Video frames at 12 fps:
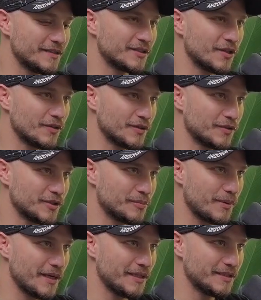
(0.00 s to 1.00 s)
is going to
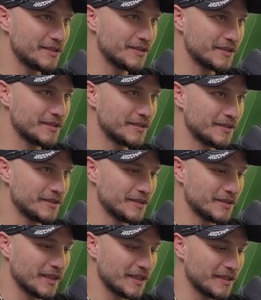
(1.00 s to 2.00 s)
space,
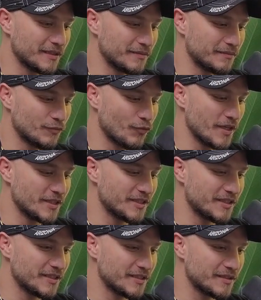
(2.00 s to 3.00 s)
like it
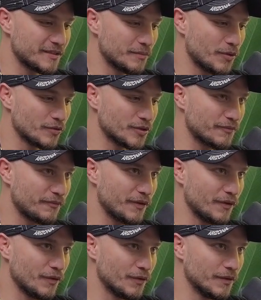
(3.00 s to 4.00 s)
wastes the most
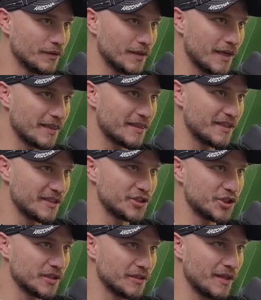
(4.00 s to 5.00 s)
fuel at the
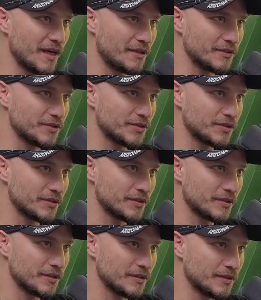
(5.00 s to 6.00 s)
initial launch.
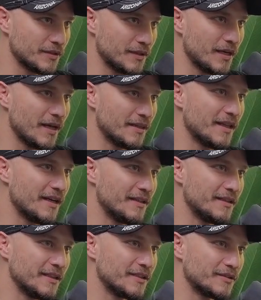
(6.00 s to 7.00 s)
And
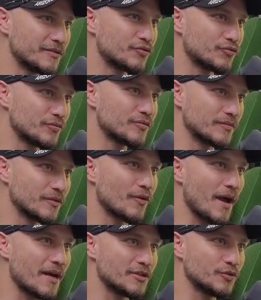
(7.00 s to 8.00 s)
then it
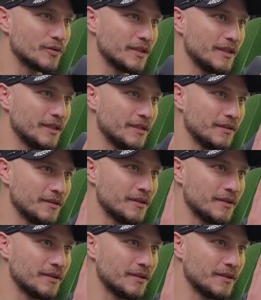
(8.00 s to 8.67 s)
gradually